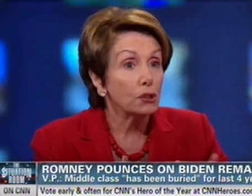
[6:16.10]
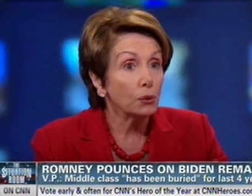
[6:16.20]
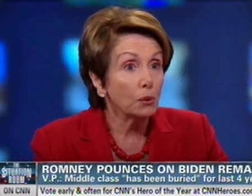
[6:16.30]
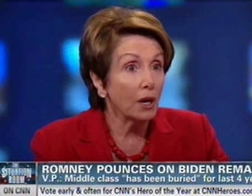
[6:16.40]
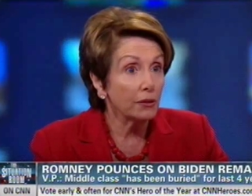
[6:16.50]

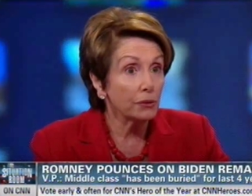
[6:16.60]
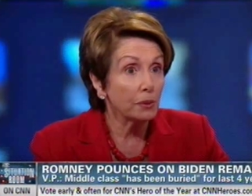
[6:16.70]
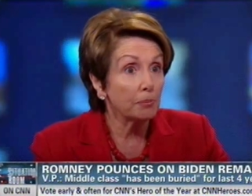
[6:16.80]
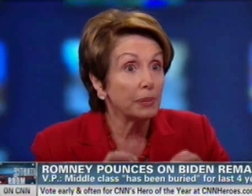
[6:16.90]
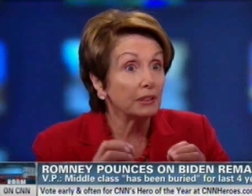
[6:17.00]

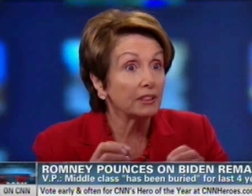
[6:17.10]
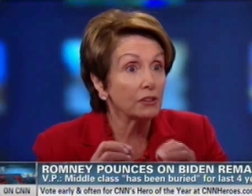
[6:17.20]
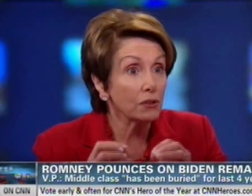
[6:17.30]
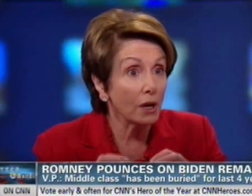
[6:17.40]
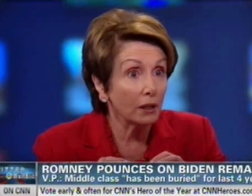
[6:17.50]
$200
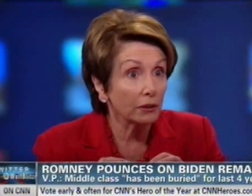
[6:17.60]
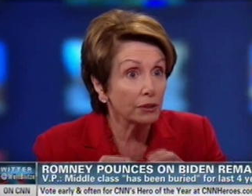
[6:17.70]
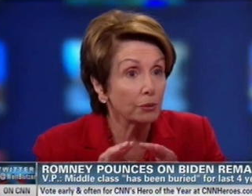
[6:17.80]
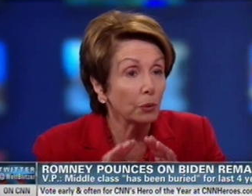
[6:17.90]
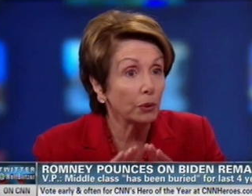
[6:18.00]
billion
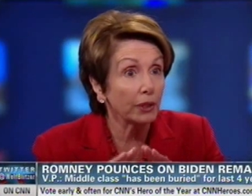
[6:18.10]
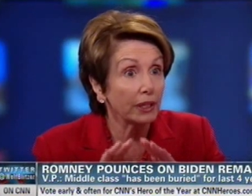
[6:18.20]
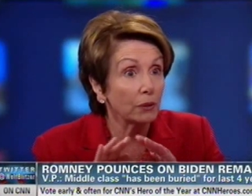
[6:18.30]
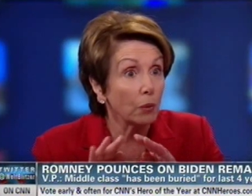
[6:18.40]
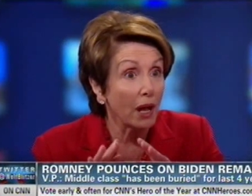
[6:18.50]
more
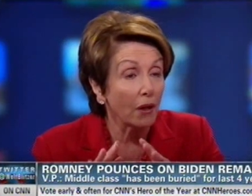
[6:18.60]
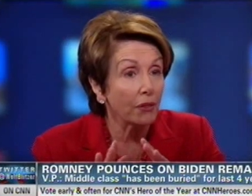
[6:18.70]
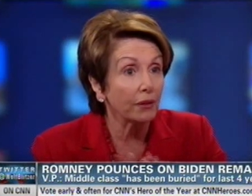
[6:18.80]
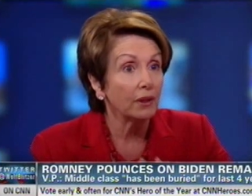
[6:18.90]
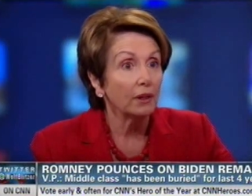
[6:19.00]
in
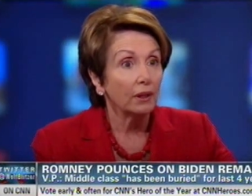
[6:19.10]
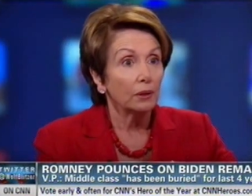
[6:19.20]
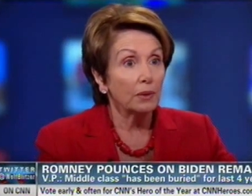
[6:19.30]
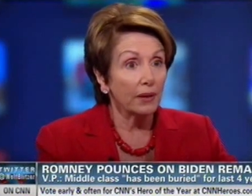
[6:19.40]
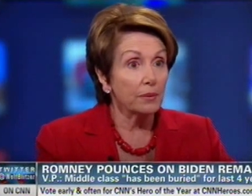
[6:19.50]
wealth,
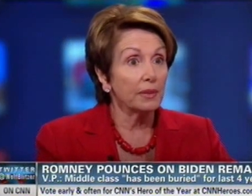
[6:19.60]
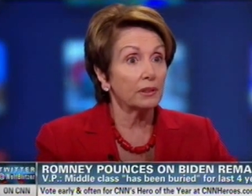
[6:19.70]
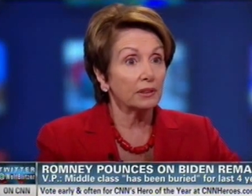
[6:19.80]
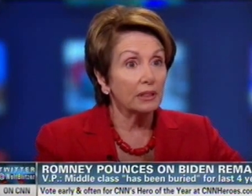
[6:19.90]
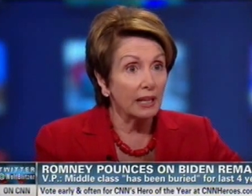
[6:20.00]
while the
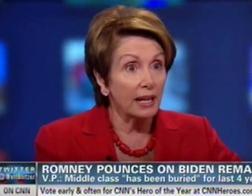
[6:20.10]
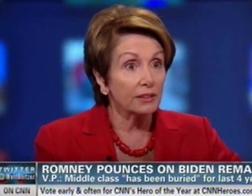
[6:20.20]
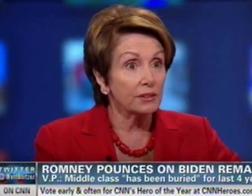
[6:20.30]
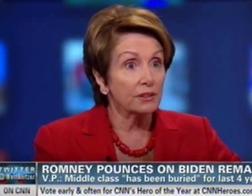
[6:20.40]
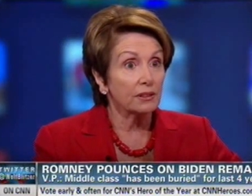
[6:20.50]
middle
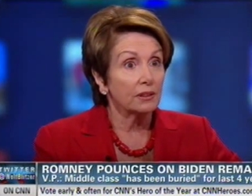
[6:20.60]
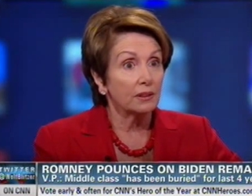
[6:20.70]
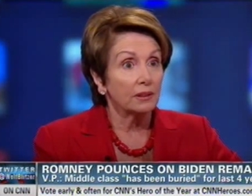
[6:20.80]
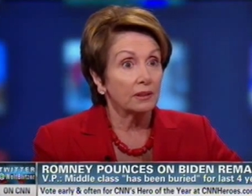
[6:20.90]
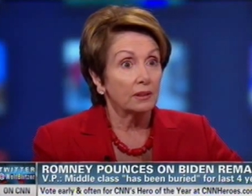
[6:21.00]
class
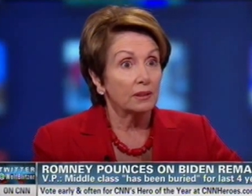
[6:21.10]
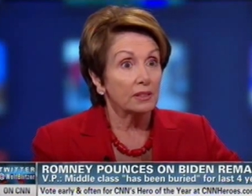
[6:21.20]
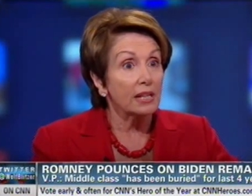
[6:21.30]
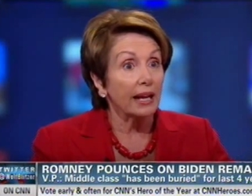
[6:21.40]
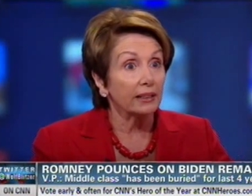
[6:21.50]

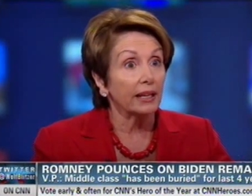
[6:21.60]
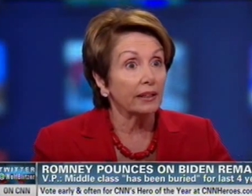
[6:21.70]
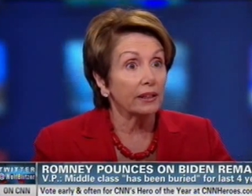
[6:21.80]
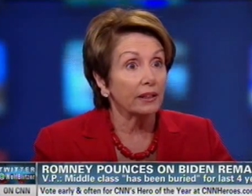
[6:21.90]
stagnated.